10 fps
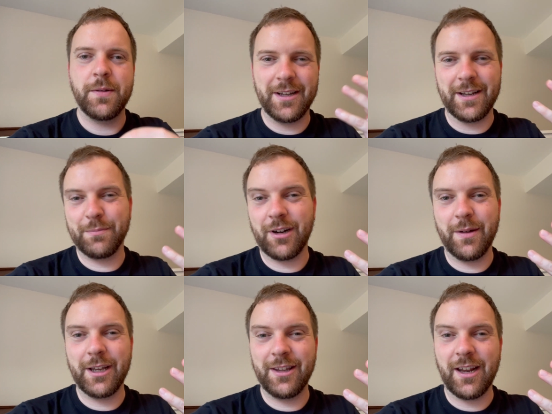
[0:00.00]
Like
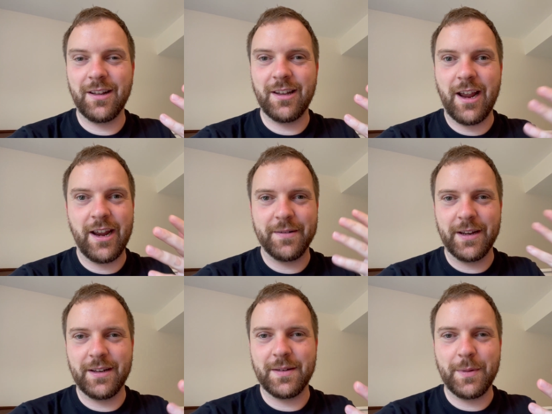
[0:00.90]
probably in the end of the day,
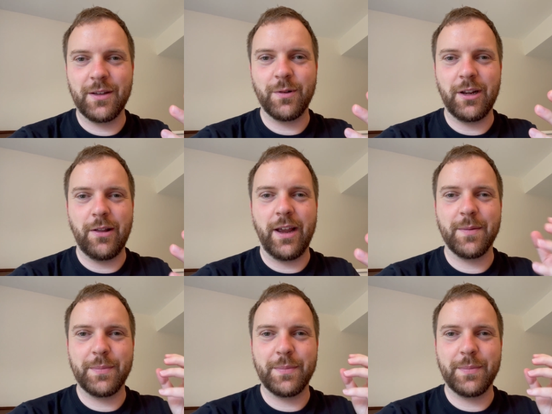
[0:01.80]
it depends what you like.